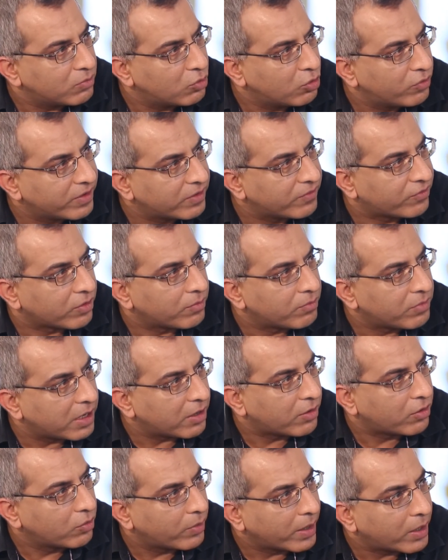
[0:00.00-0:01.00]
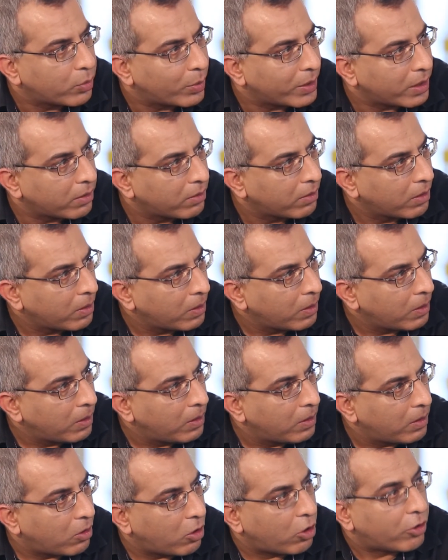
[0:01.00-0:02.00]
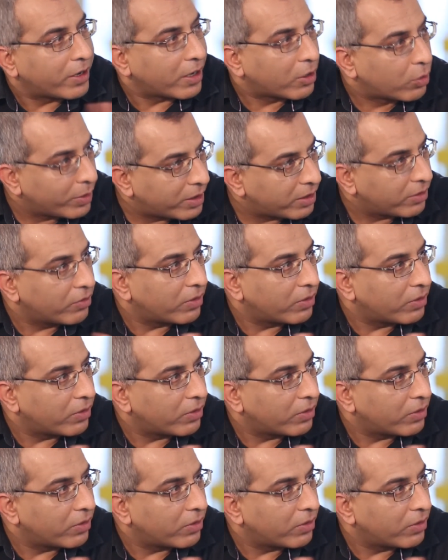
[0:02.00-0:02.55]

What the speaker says: moving from debt to equity or equity